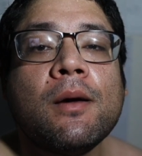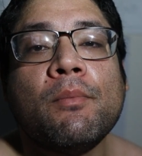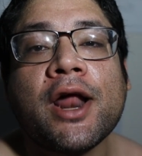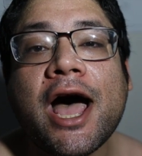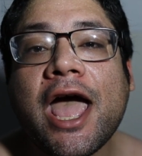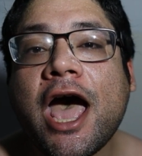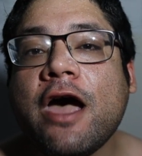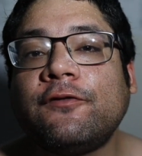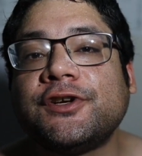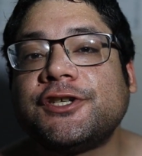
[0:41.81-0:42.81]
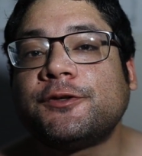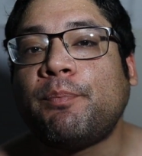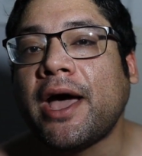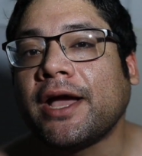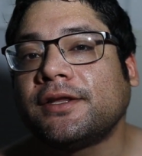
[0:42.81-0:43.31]
but I have
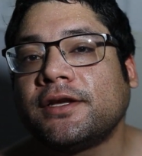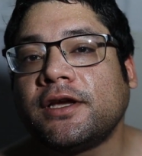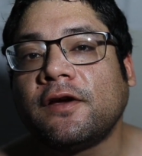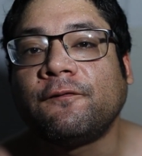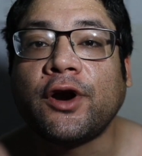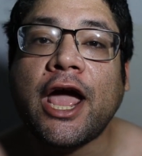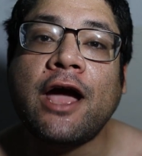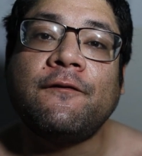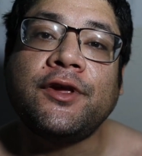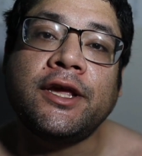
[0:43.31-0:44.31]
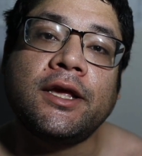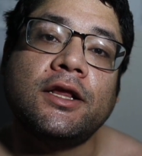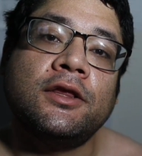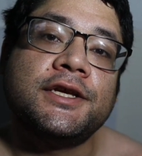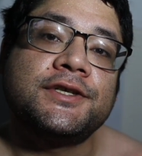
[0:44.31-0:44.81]
respect for every
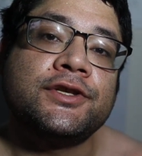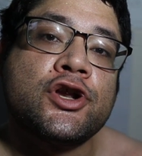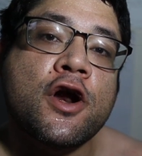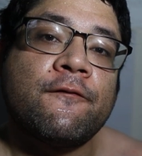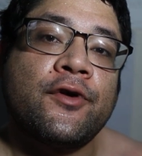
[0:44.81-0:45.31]
listener,